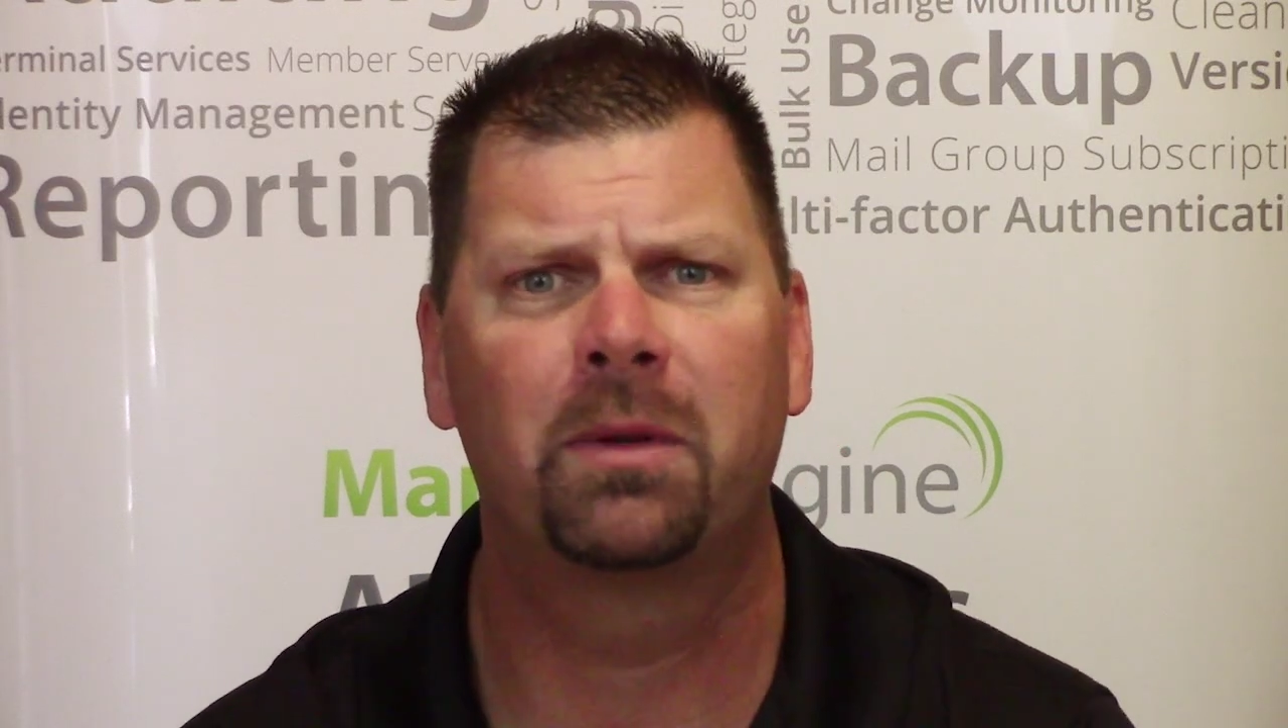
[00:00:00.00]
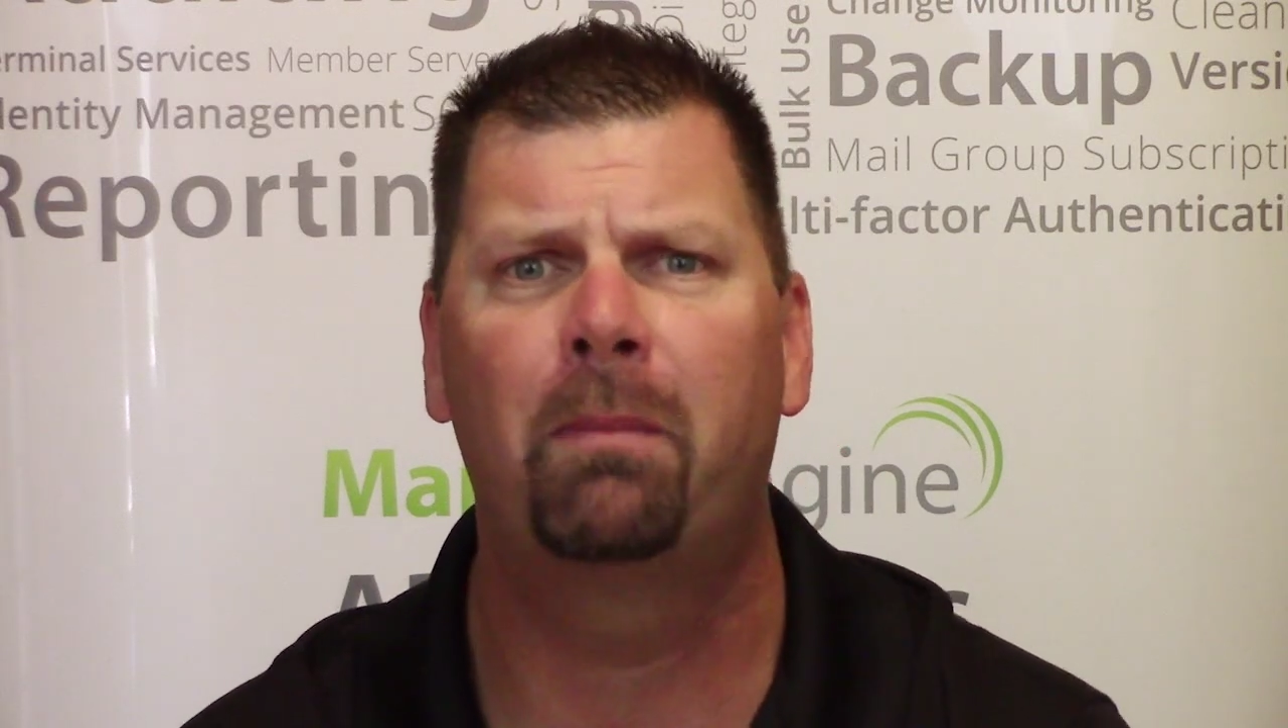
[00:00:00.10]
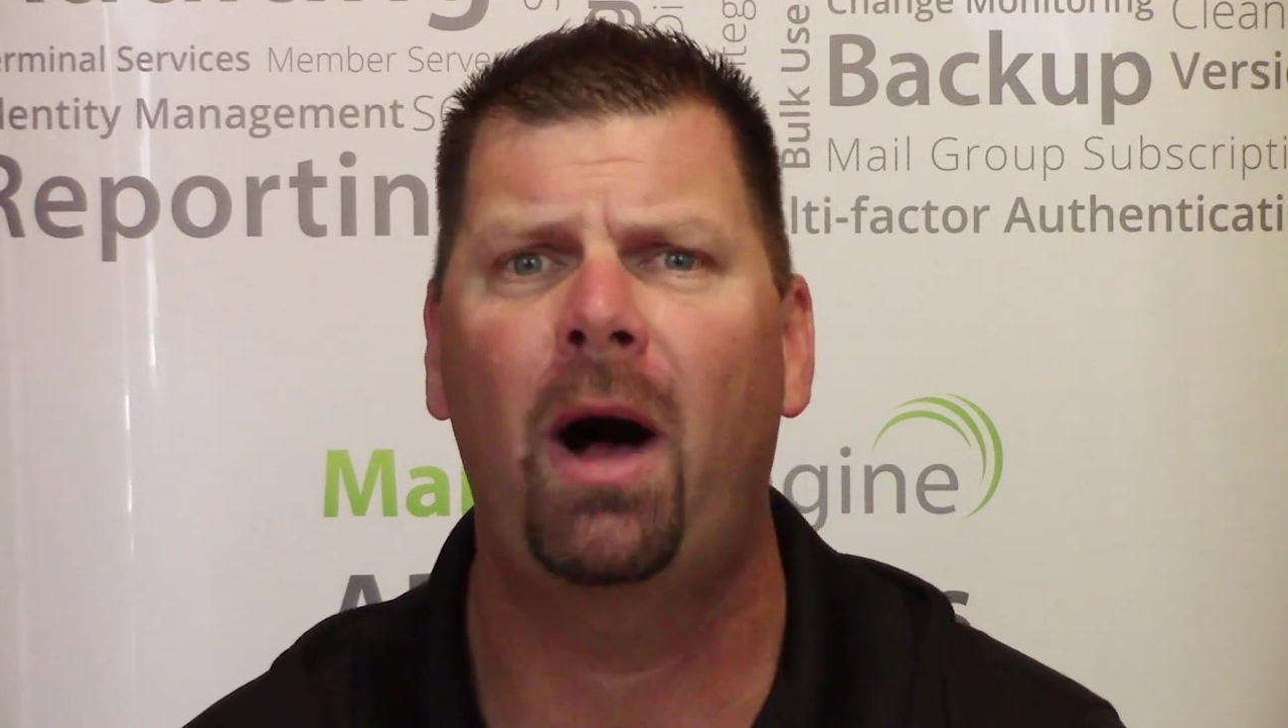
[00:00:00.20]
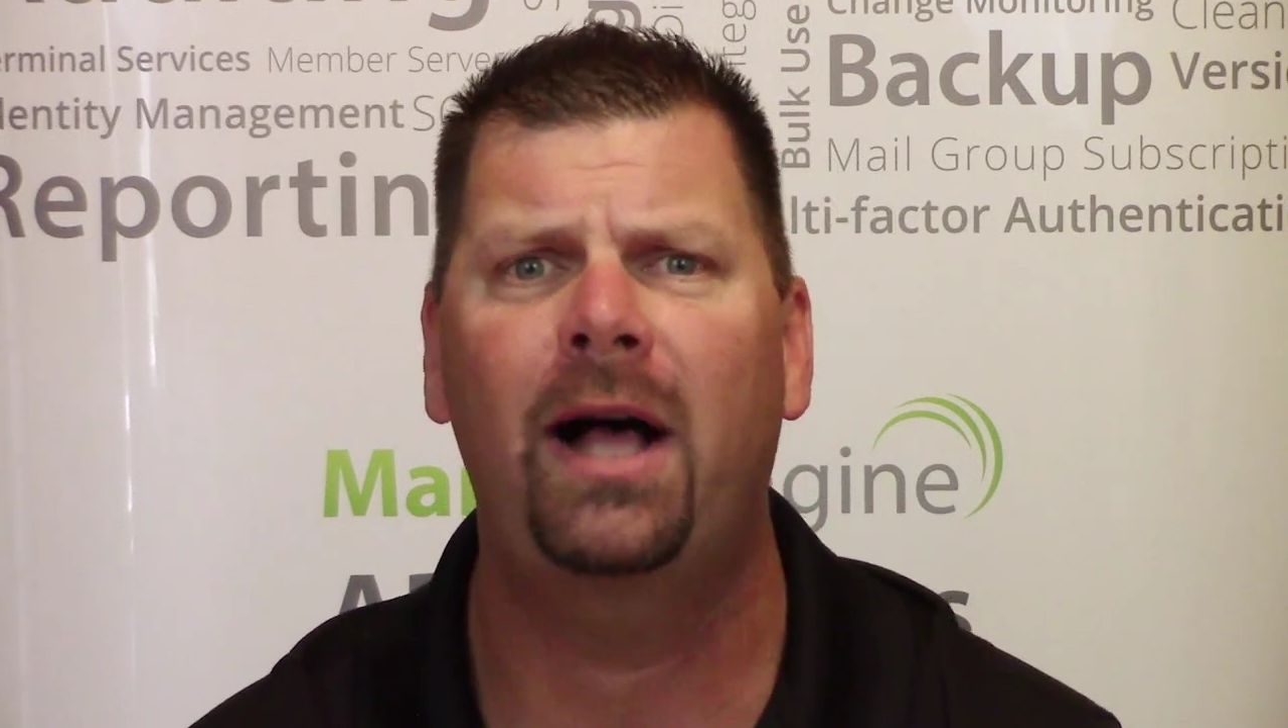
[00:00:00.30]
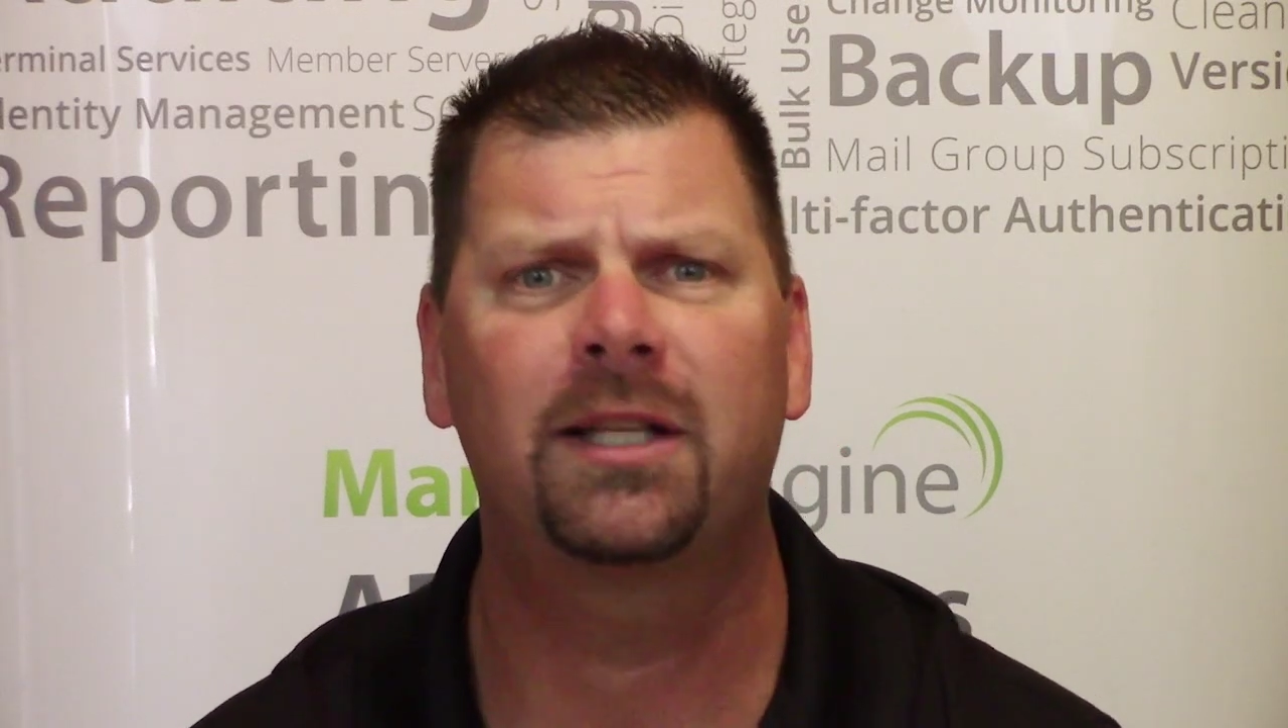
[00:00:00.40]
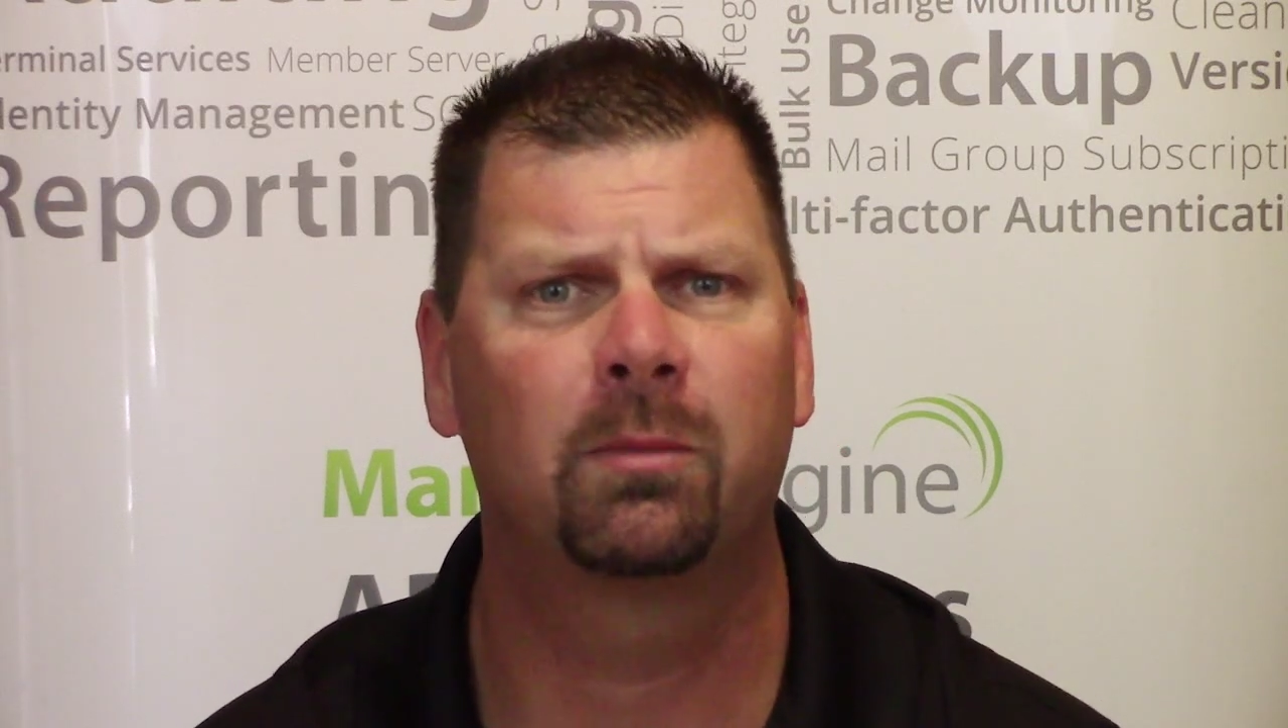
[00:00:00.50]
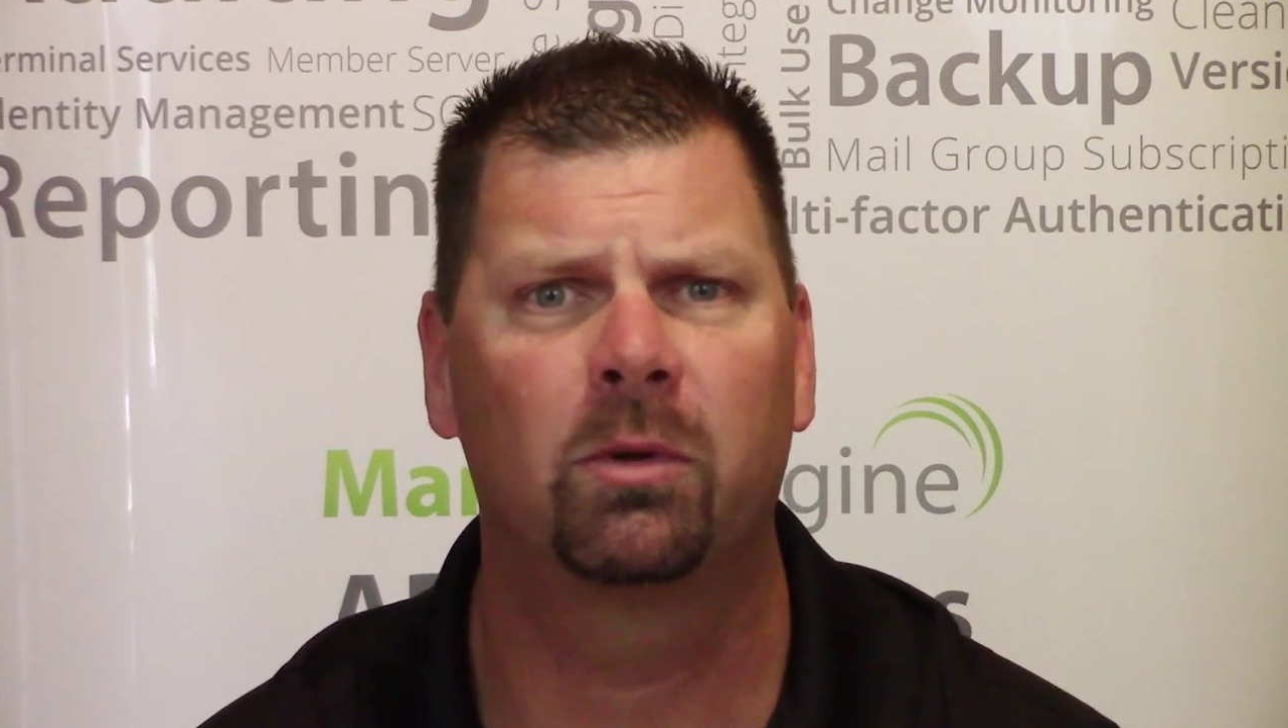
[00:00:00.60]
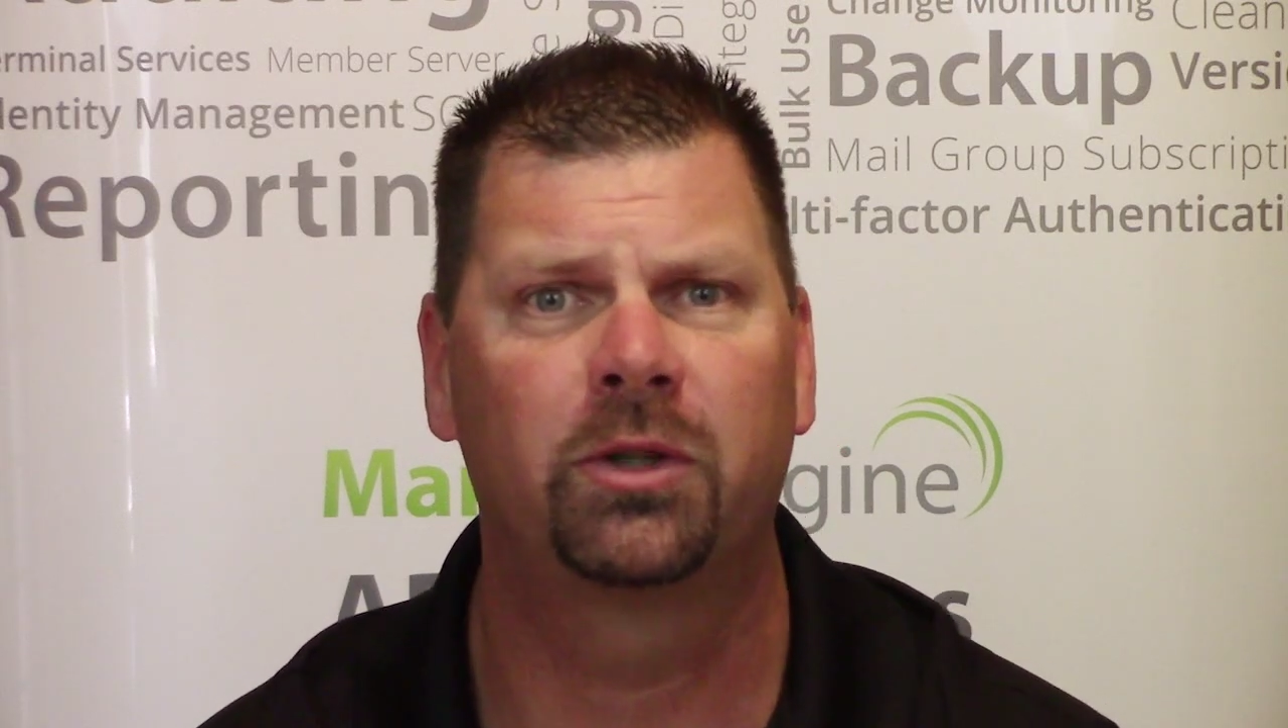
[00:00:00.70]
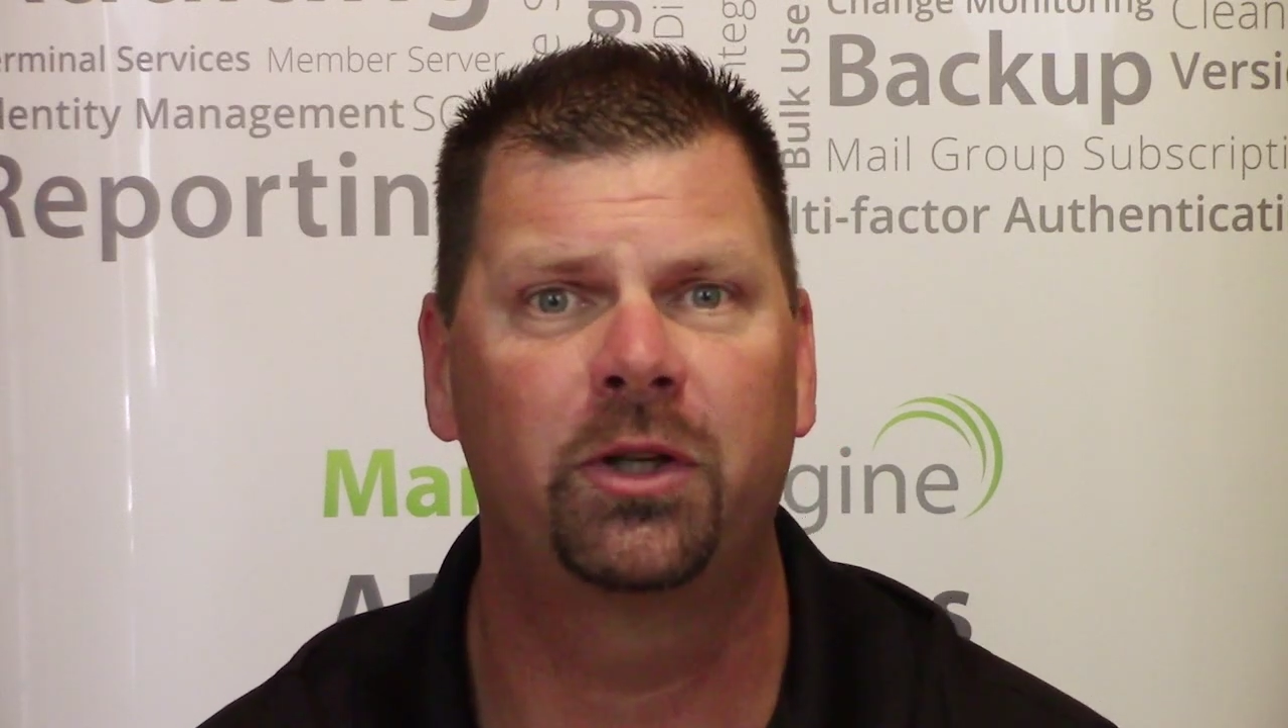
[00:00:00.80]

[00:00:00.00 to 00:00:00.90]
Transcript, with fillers: impossible